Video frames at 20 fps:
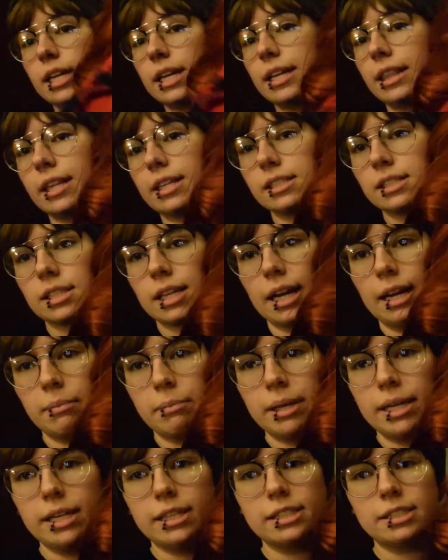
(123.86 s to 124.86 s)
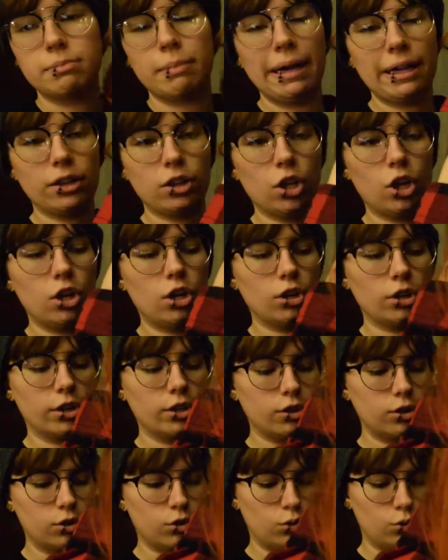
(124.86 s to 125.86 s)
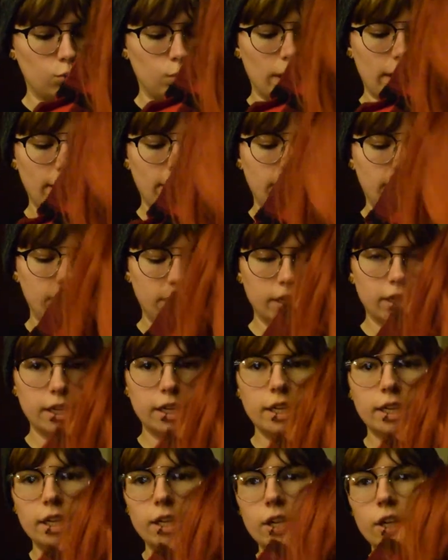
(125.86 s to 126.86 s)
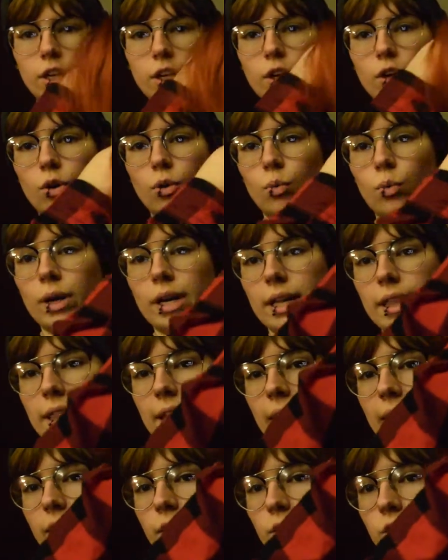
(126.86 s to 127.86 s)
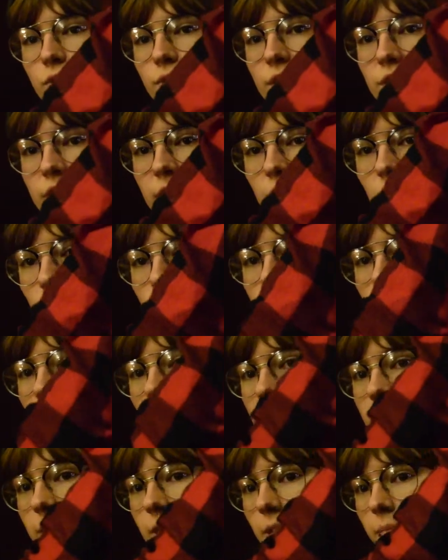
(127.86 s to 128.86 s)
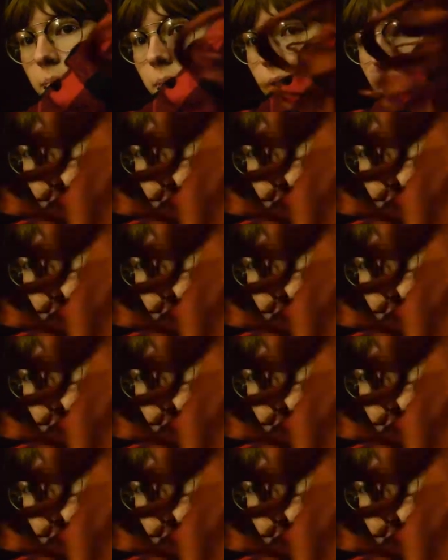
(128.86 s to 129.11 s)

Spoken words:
and this time it is my long red wig that I use for Cheryl Blossom.